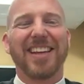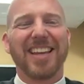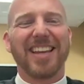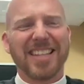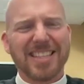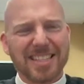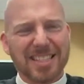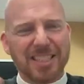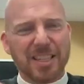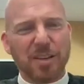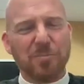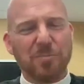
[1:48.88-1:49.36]

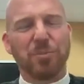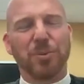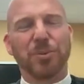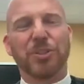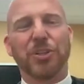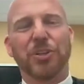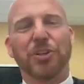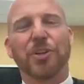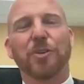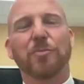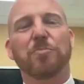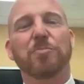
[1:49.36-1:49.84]
in simple
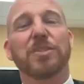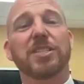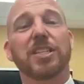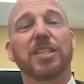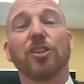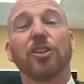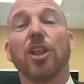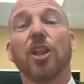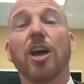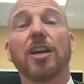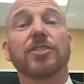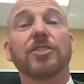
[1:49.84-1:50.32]
terms,
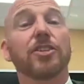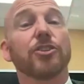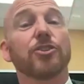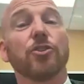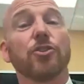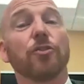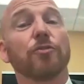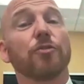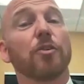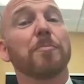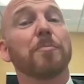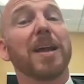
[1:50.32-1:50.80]
glosses
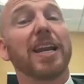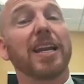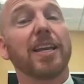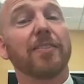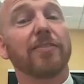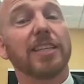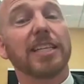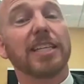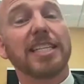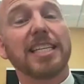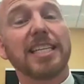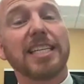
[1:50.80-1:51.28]
over many
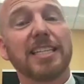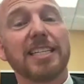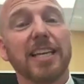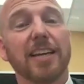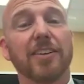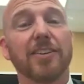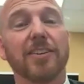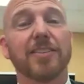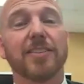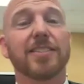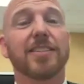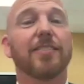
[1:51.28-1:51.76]
of the
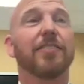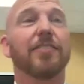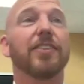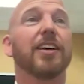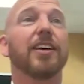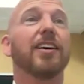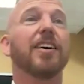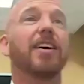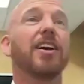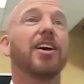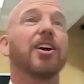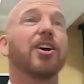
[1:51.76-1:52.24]
details of
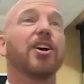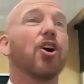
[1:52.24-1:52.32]
the